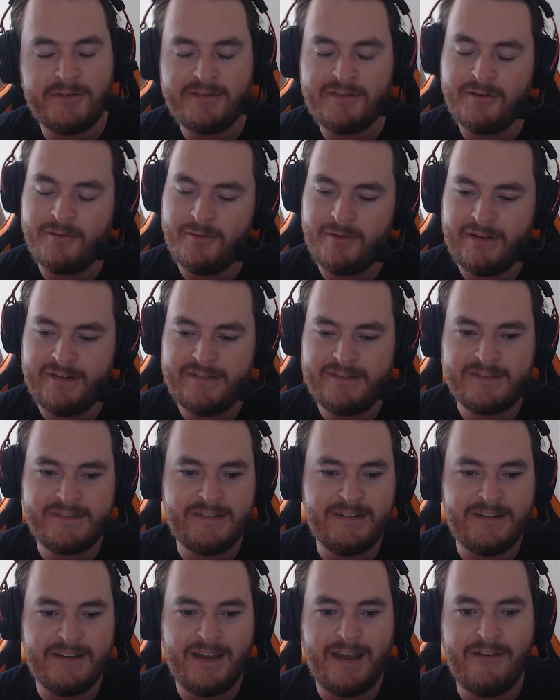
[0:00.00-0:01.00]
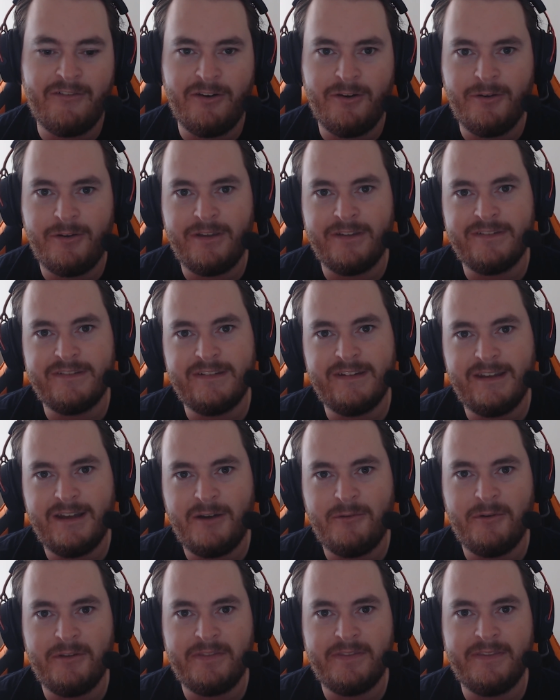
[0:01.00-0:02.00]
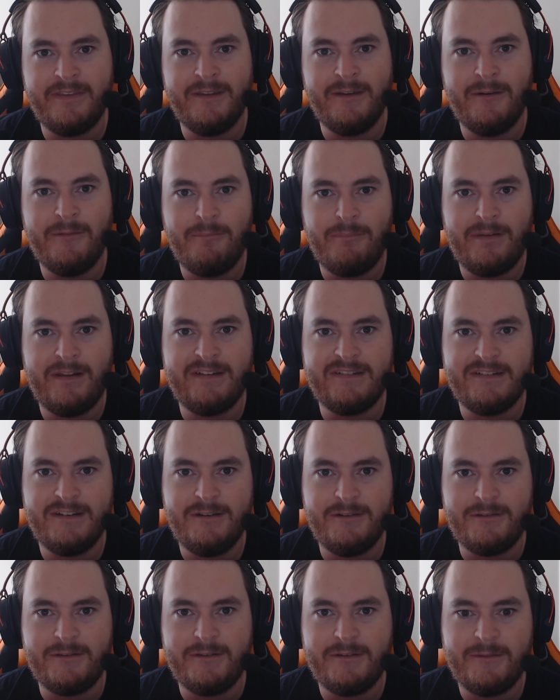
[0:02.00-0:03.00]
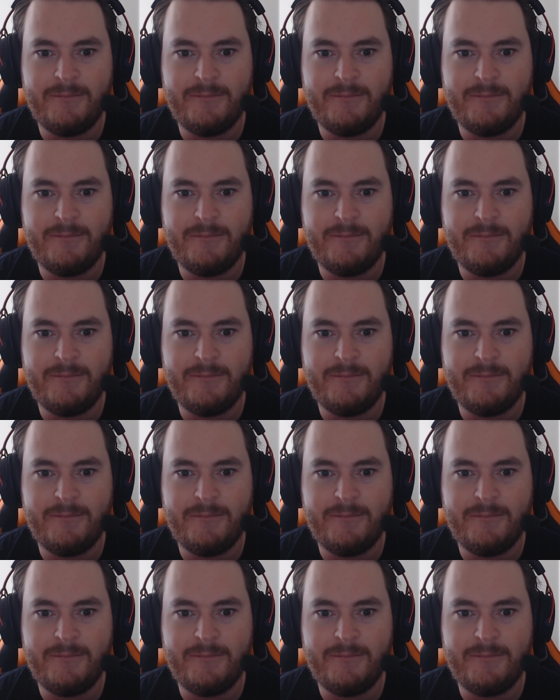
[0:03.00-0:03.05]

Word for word: so let's uh, have a look and see how it uh, plays out.